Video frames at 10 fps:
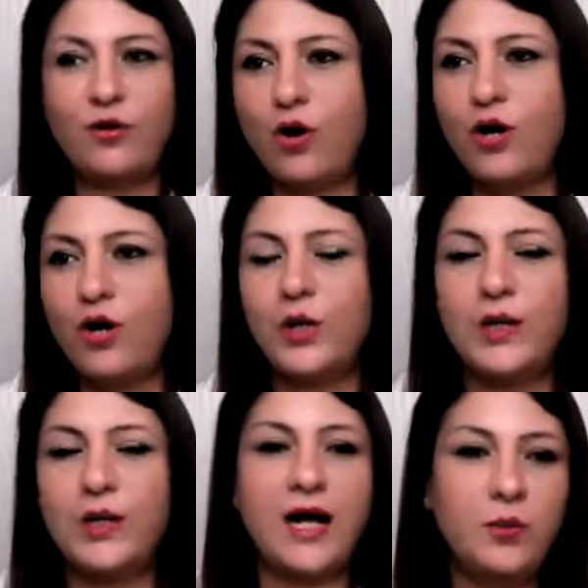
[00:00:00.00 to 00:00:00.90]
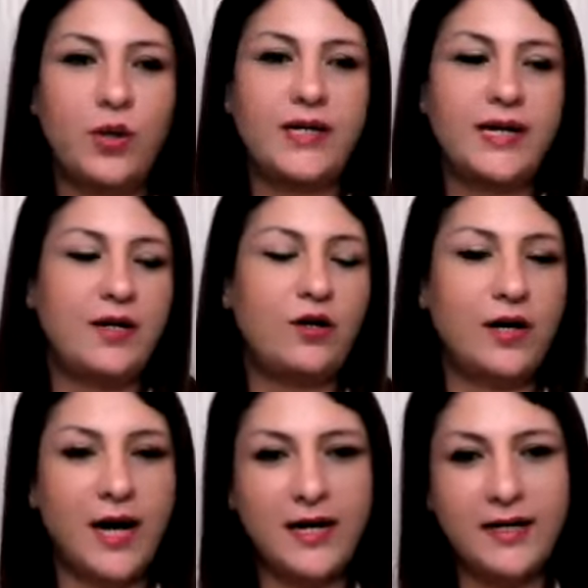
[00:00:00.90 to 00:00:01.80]
wrong, or unwanted,
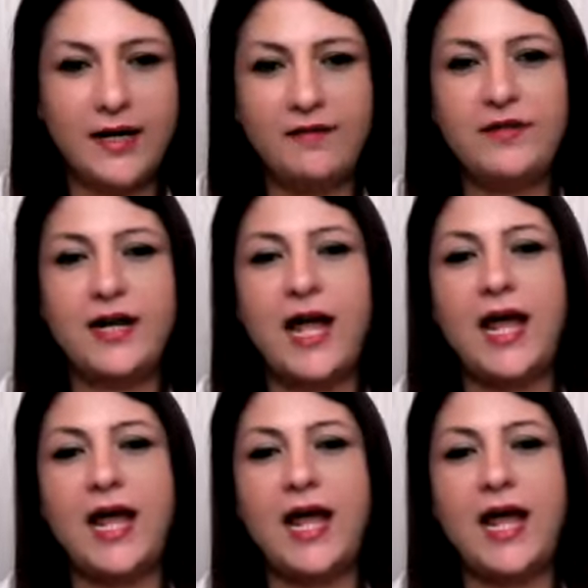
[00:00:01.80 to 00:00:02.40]
or unloved,